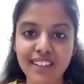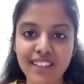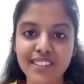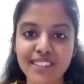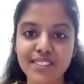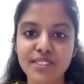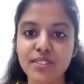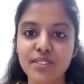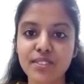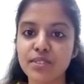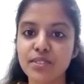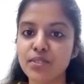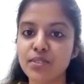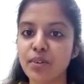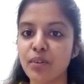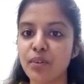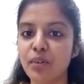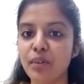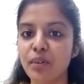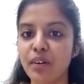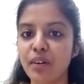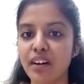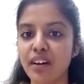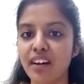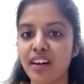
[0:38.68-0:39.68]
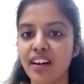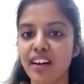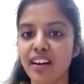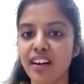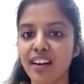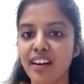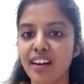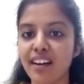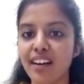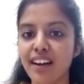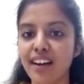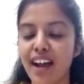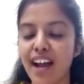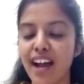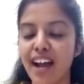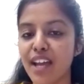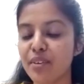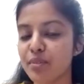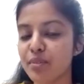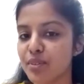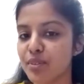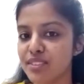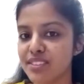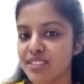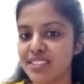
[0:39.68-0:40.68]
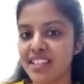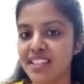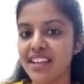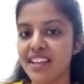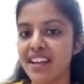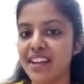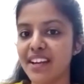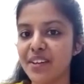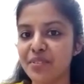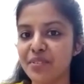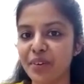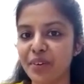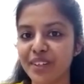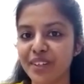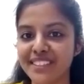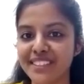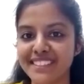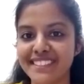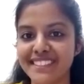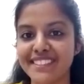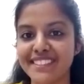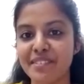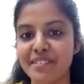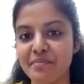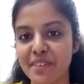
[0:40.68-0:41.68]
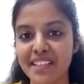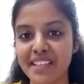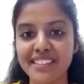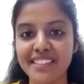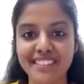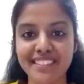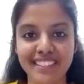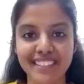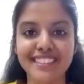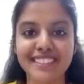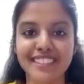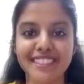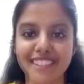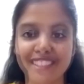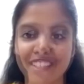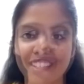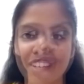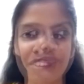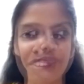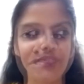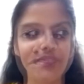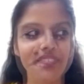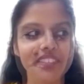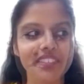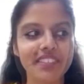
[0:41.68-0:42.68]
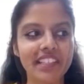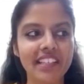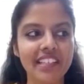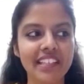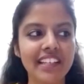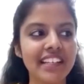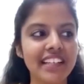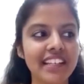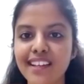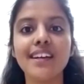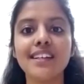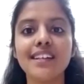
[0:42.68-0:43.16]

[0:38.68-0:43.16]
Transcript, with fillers: So uh, I would say it was an amazing journey for me.